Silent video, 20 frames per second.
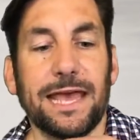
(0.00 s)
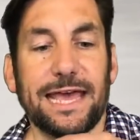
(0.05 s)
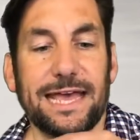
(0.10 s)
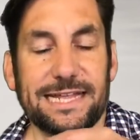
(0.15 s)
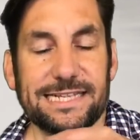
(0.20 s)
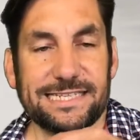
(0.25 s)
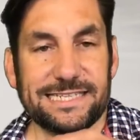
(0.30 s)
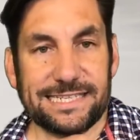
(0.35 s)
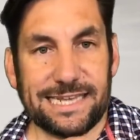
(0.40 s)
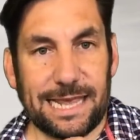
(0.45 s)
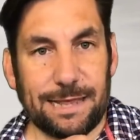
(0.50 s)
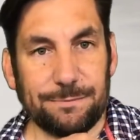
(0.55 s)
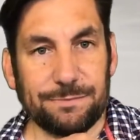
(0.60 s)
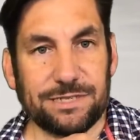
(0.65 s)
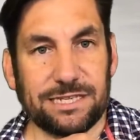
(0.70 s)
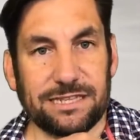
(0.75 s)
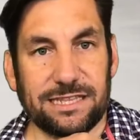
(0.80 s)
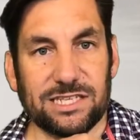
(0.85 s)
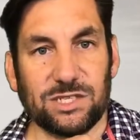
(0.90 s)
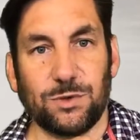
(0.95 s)
It's
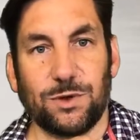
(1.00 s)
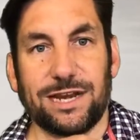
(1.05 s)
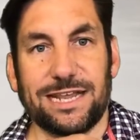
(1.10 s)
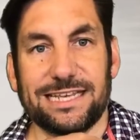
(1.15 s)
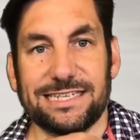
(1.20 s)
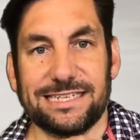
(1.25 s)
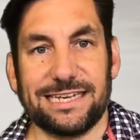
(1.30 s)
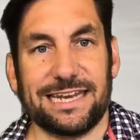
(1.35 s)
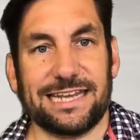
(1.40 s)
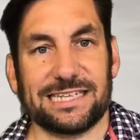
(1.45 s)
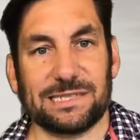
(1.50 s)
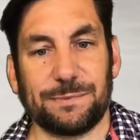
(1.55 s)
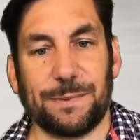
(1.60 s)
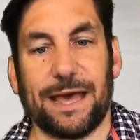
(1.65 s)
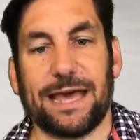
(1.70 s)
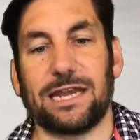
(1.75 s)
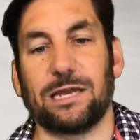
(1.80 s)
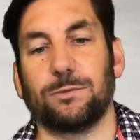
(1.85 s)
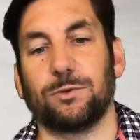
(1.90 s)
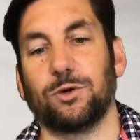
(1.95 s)
zipped. This one isn't
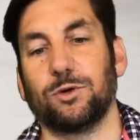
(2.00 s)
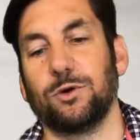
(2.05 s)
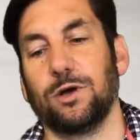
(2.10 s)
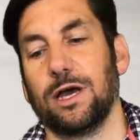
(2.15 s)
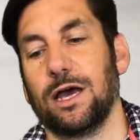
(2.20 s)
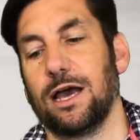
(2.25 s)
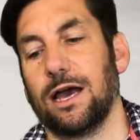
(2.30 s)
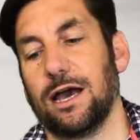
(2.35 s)
expandable.